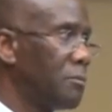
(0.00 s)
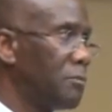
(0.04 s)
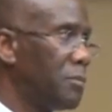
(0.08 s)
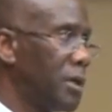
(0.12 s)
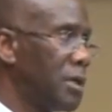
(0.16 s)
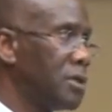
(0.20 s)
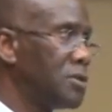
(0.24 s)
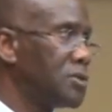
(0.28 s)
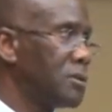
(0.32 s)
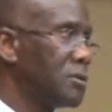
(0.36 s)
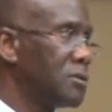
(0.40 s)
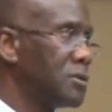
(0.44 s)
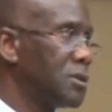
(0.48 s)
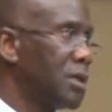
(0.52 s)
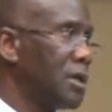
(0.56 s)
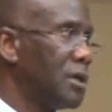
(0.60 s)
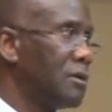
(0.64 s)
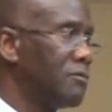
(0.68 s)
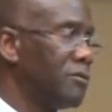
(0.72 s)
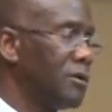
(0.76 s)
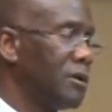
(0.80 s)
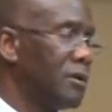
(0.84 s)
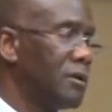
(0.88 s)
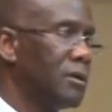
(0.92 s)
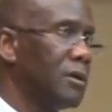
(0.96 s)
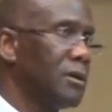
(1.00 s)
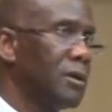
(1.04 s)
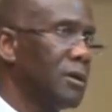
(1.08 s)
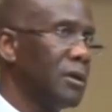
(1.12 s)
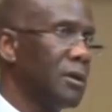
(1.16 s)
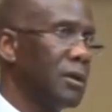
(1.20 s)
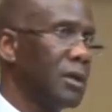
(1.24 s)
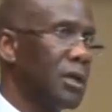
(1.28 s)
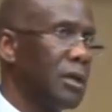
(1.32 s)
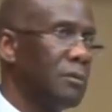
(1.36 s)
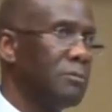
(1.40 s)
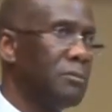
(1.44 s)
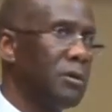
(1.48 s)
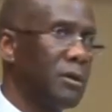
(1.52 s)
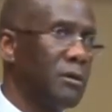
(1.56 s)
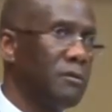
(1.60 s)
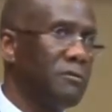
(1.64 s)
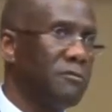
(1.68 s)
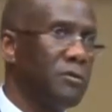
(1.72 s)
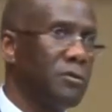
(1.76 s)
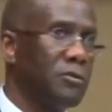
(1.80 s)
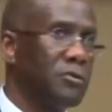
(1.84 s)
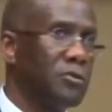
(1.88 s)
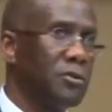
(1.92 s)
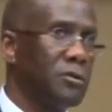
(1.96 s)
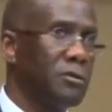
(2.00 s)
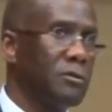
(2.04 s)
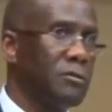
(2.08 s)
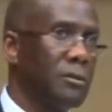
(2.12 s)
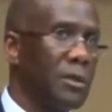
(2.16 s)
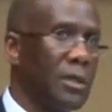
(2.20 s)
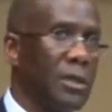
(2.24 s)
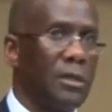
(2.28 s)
patients have a better future.